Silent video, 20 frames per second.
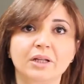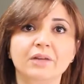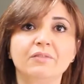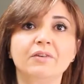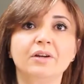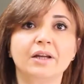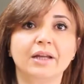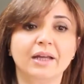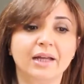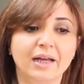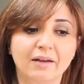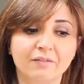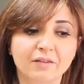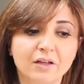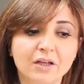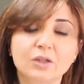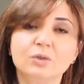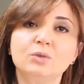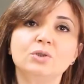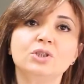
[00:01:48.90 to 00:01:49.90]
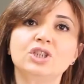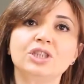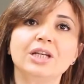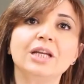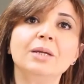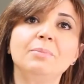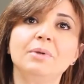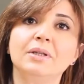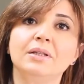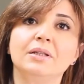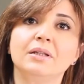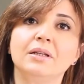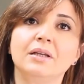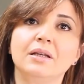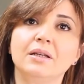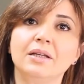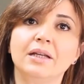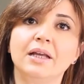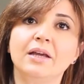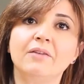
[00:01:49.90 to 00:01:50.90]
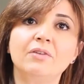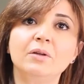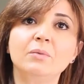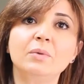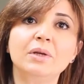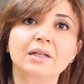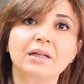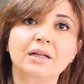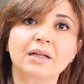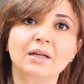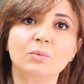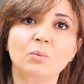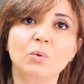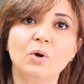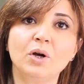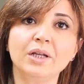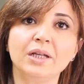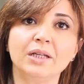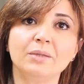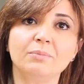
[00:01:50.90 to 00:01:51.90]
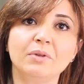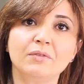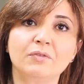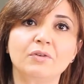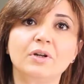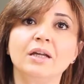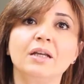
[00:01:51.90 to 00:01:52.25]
whatever I have, to shape it in every way that I want it